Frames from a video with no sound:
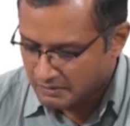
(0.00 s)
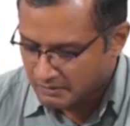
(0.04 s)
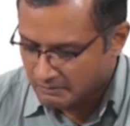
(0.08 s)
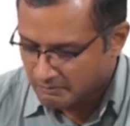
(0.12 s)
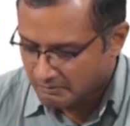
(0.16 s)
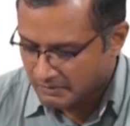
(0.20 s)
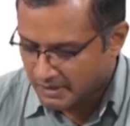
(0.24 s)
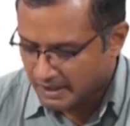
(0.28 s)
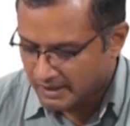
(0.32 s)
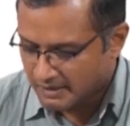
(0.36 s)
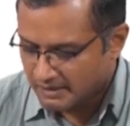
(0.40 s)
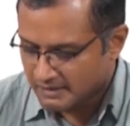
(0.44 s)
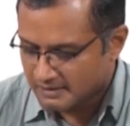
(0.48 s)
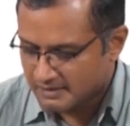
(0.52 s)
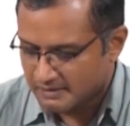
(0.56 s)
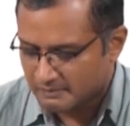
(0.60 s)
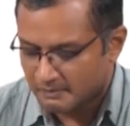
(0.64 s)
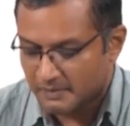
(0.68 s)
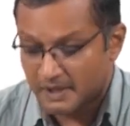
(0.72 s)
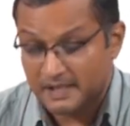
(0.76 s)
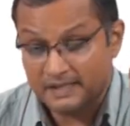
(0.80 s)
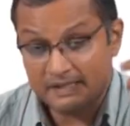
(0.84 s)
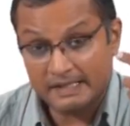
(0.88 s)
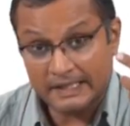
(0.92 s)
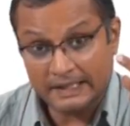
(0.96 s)
minus
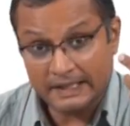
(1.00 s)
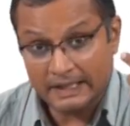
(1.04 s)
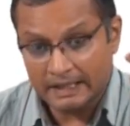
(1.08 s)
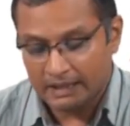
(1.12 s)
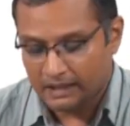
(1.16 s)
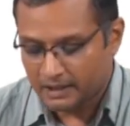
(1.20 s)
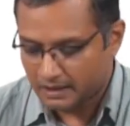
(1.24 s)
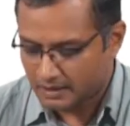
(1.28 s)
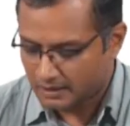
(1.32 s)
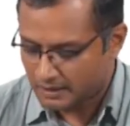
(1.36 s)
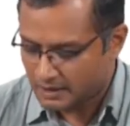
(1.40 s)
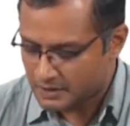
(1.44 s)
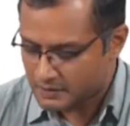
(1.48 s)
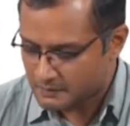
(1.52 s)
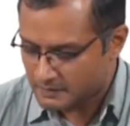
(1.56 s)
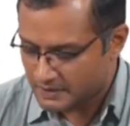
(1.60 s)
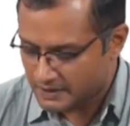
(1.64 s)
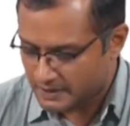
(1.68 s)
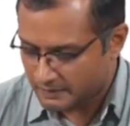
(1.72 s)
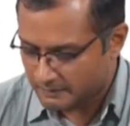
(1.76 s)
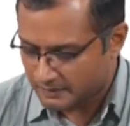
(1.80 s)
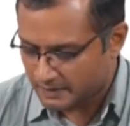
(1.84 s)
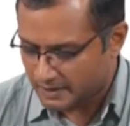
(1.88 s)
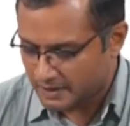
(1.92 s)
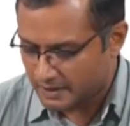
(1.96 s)
my second Lagrange
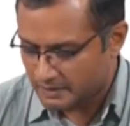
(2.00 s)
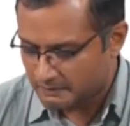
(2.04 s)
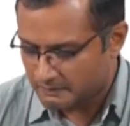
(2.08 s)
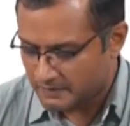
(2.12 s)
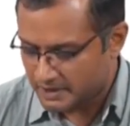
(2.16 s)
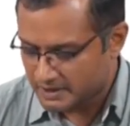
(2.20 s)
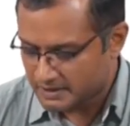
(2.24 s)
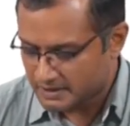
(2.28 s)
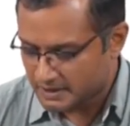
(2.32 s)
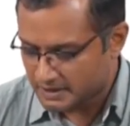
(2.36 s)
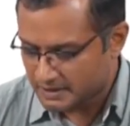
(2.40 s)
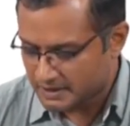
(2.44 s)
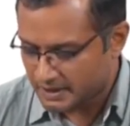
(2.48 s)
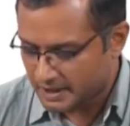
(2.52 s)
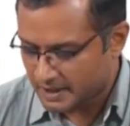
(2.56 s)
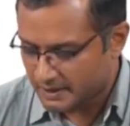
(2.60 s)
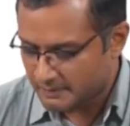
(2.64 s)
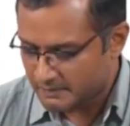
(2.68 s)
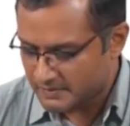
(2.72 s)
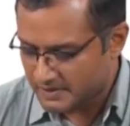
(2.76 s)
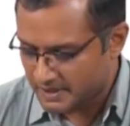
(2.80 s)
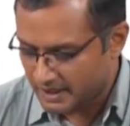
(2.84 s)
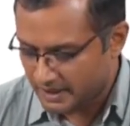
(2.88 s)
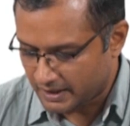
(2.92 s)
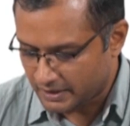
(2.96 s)
multiplier beta
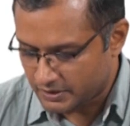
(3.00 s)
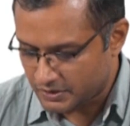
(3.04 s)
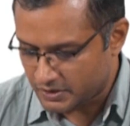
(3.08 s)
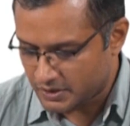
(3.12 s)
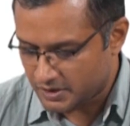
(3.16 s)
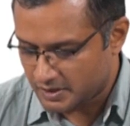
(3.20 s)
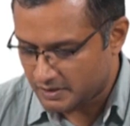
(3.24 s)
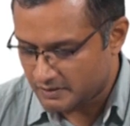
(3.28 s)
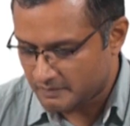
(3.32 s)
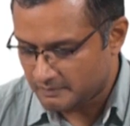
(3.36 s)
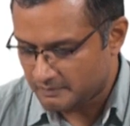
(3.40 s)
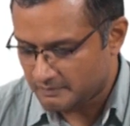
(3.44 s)
times h.